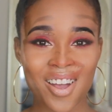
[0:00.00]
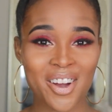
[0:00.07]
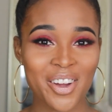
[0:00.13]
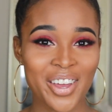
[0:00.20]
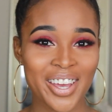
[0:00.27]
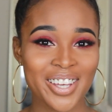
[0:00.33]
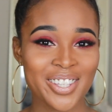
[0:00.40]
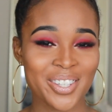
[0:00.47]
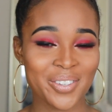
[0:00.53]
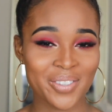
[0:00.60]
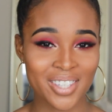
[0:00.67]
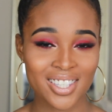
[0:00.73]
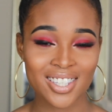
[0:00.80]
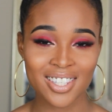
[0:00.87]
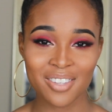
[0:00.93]
Okay, so
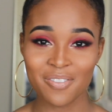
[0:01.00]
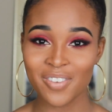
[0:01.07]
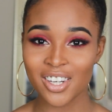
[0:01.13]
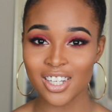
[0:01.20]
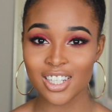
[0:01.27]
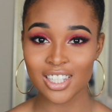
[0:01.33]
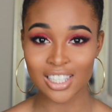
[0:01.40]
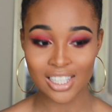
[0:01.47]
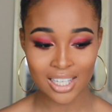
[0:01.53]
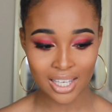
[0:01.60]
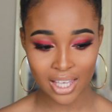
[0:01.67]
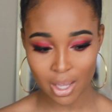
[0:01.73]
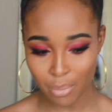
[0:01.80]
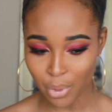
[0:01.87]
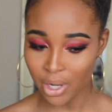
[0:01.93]
this is the finished
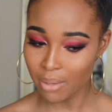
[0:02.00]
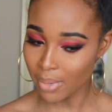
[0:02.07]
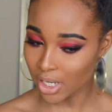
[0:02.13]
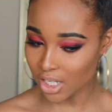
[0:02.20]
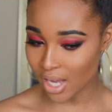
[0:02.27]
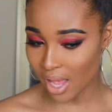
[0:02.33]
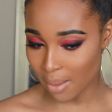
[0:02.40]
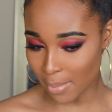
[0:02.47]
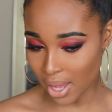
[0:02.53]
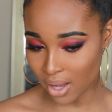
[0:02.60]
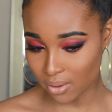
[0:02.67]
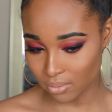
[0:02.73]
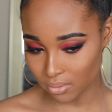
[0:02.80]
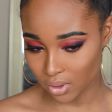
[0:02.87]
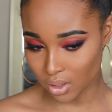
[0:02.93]
look. It pretty much came
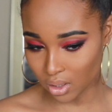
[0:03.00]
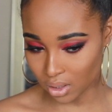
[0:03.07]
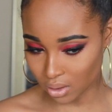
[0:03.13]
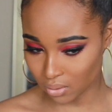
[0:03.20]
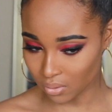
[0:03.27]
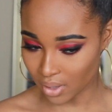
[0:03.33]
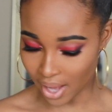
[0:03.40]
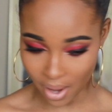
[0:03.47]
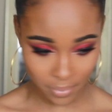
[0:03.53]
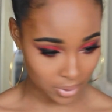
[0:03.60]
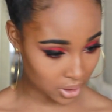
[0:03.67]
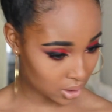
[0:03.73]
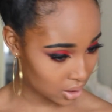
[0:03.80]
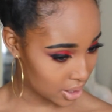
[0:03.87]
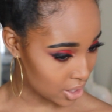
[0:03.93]
out, you know, how
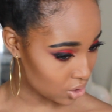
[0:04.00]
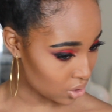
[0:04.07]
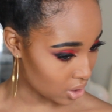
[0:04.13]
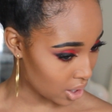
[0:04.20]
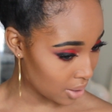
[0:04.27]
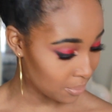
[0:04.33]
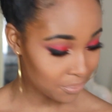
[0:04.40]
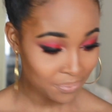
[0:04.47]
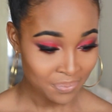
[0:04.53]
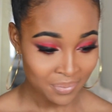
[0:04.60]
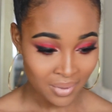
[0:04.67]
it looked yesterday.